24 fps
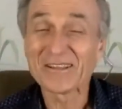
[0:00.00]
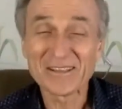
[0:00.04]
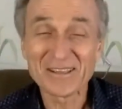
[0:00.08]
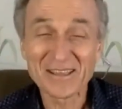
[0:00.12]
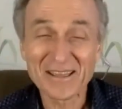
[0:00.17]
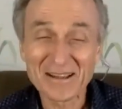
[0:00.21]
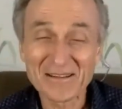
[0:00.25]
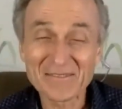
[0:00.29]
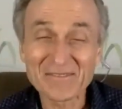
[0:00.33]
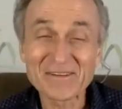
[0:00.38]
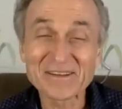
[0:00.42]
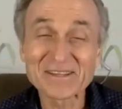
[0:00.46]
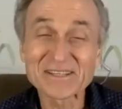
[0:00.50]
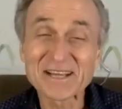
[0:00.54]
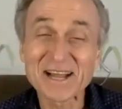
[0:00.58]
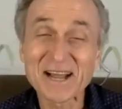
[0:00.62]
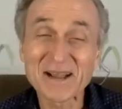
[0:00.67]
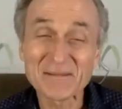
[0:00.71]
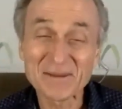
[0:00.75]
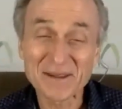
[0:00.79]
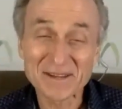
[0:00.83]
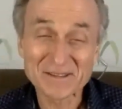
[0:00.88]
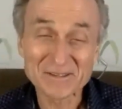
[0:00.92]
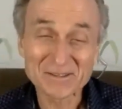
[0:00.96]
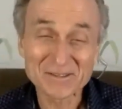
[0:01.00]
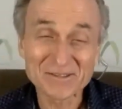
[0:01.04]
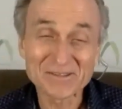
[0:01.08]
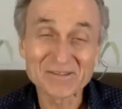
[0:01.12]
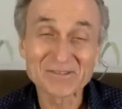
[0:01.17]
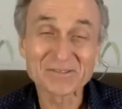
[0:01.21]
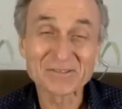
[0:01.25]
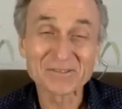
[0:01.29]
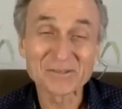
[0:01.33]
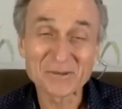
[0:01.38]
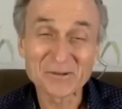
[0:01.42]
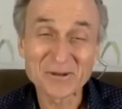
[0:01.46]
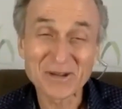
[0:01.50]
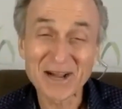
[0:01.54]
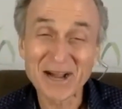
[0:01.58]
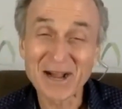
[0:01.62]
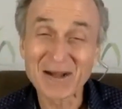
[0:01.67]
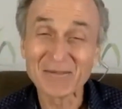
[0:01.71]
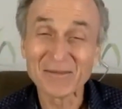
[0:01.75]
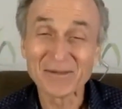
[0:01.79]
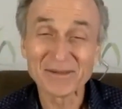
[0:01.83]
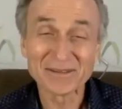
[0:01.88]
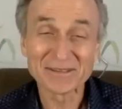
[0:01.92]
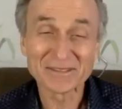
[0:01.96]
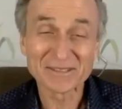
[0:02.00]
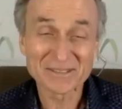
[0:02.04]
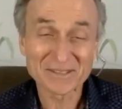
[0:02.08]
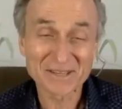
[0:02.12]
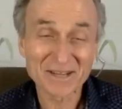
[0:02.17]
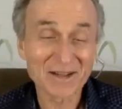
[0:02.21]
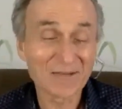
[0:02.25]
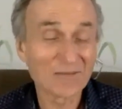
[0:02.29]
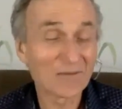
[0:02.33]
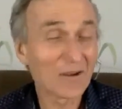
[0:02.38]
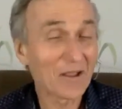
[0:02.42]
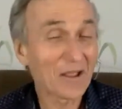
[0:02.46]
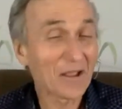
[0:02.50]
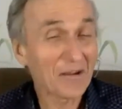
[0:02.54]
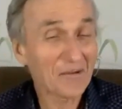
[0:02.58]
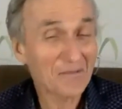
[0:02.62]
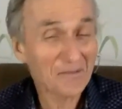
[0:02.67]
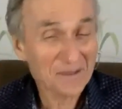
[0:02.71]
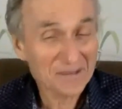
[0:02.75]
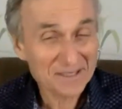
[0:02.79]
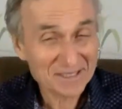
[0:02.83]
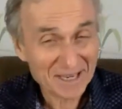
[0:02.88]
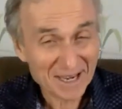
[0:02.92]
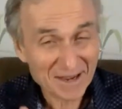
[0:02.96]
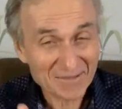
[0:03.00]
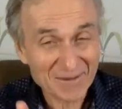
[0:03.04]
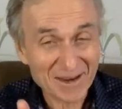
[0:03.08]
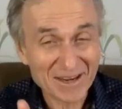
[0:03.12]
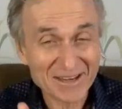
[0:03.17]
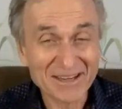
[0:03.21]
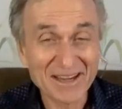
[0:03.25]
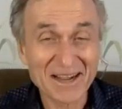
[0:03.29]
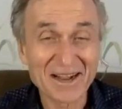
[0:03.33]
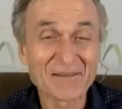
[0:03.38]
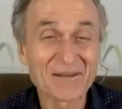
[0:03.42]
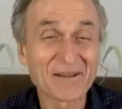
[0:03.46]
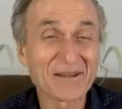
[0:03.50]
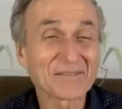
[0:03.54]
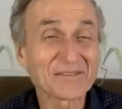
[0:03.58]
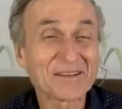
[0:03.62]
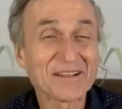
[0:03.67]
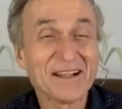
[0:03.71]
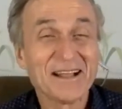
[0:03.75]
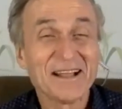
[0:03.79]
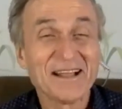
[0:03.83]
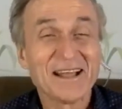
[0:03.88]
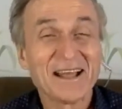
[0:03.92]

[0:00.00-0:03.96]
more. every time I do, do comment, Gustavo, every time I comment,